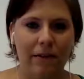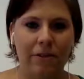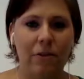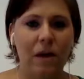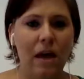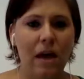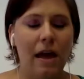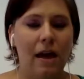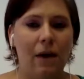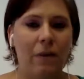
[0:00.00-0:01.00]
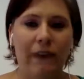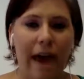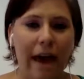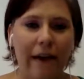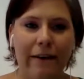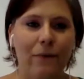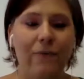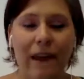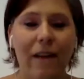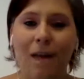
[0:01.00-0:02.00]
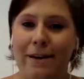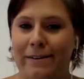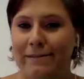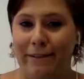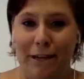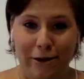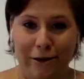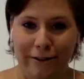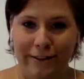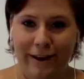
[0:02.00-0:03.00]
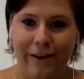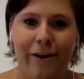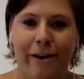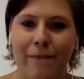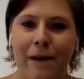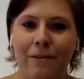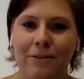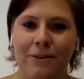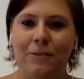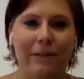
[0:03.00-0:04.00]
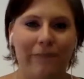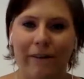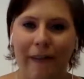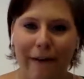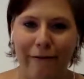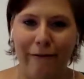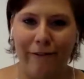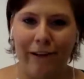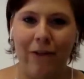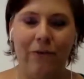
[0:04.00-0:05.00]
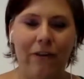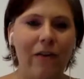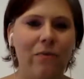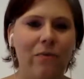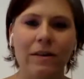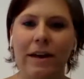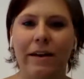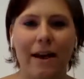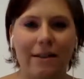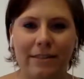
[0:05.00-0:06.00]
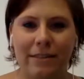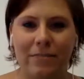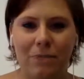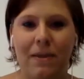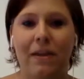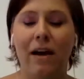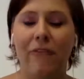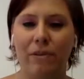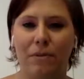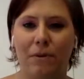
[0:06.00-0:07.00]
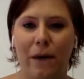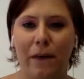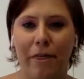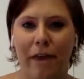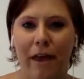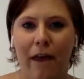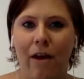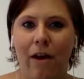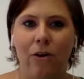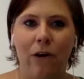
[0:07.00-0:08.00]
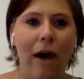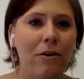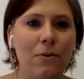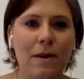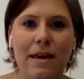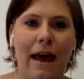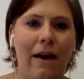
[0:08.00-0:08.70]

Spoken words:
so we've had a lot of years under our belt to live our life. We've gotten really accustomed to being comfortable with how do we